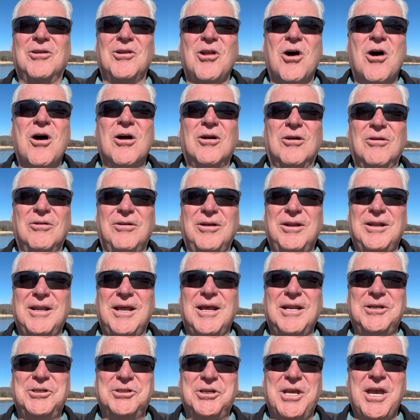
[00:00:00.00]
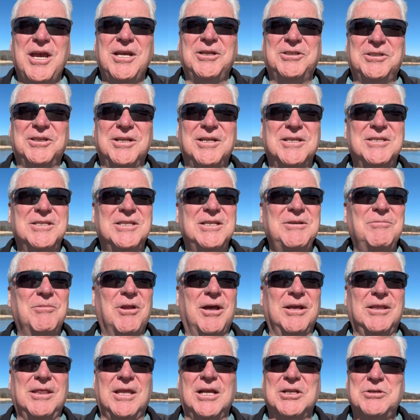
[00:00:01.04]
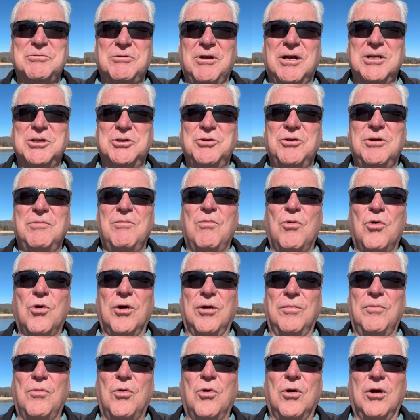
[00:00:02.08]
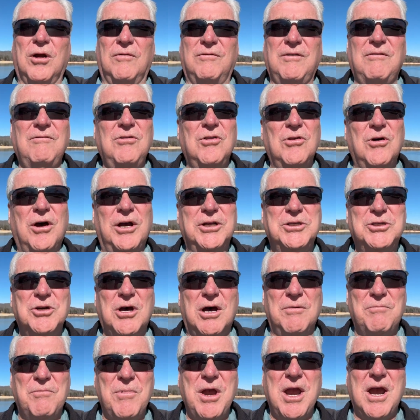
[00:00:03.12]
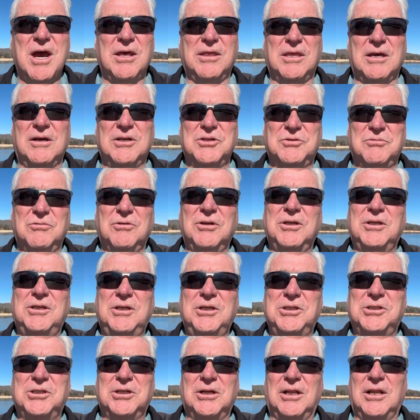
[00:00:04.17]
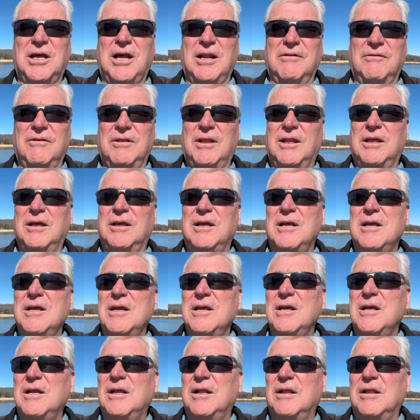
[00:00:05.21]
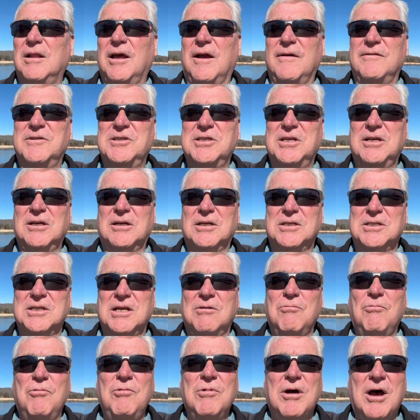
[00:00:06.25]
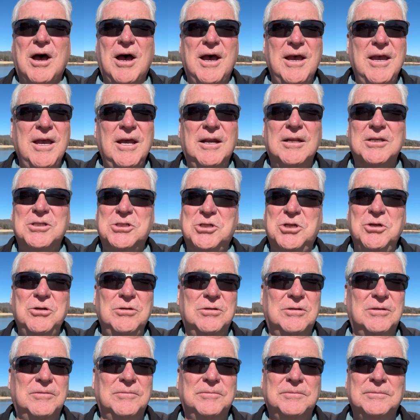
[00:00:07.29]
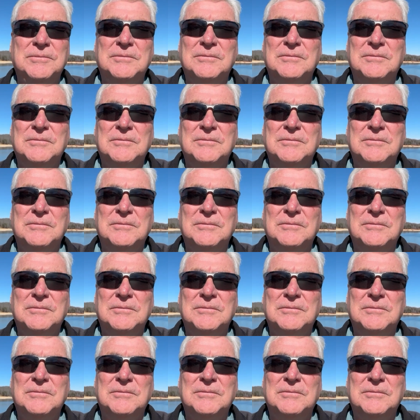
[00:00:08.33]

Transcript: and longer into education. It seemed like that's what I was doing more and more of. Even though I taught math, I was really teaching a lot of life skills. And I had a student